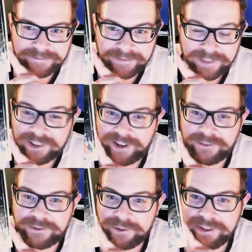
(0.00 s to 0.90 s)
you'll
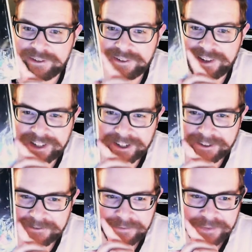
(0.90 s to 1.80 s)
have to read to find
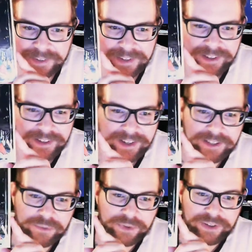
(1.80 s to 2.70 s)
out.
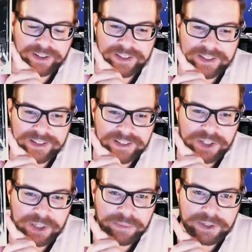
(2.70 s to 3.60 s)
It's really good. This is a
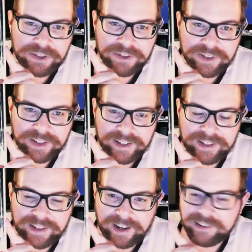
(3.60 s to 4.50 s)
cheap issue you can
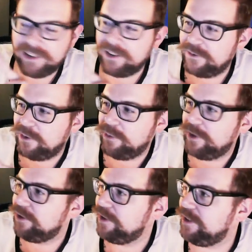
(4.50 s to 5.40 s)
get. I love the
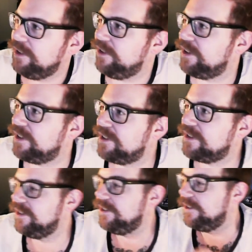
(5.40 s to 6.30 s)
way Grundy
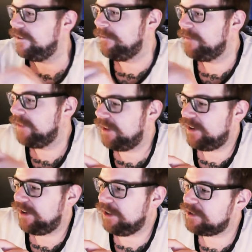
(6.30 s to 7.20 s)
looks.
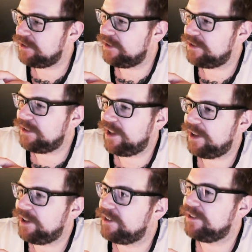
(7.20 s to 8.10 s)
There's a
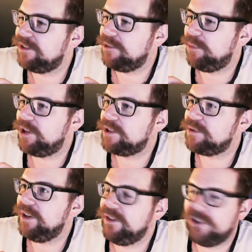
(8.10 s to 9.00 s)
lot of books
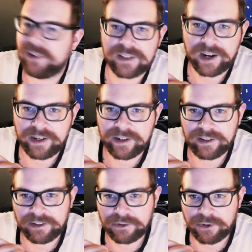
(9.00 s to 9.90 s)
where he looks kind of
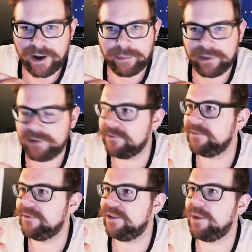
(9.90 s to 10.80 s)
like crap,
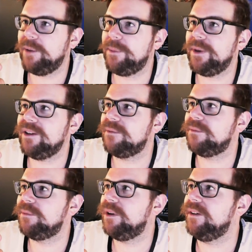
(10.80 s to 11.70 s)
in my
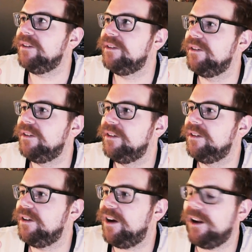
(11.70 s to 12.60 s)
opinion, but
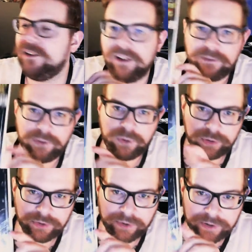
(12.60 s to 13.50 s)
I love
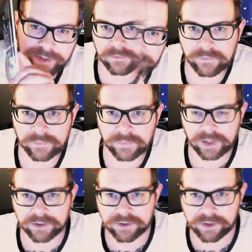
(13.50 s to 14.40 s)
old Grundy.
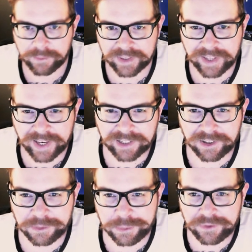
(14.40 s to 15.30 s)
Sorry about that. I had a
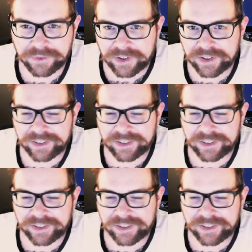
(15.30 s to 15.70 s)
little bit of a